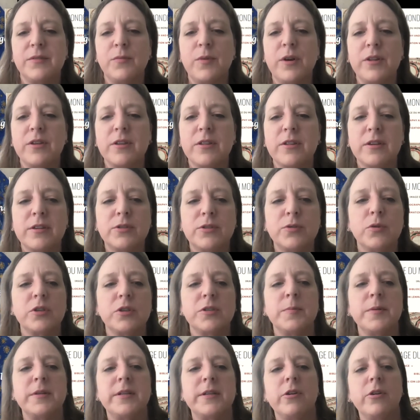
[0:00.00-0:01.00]
whether the
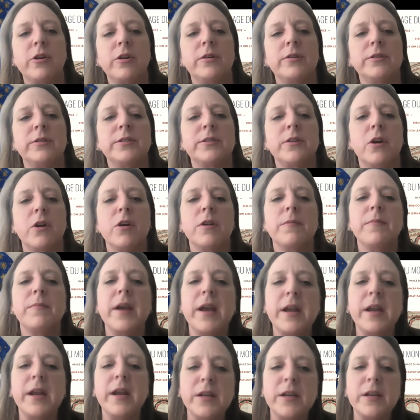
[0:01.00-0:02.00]
source materials are in
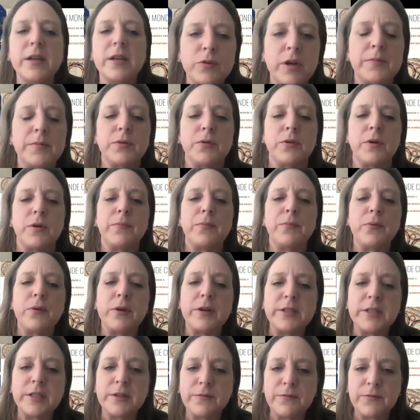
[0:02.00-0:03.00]
manuscript or in
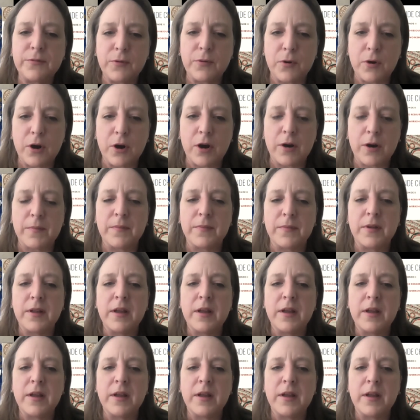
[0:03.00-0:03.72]
printed form,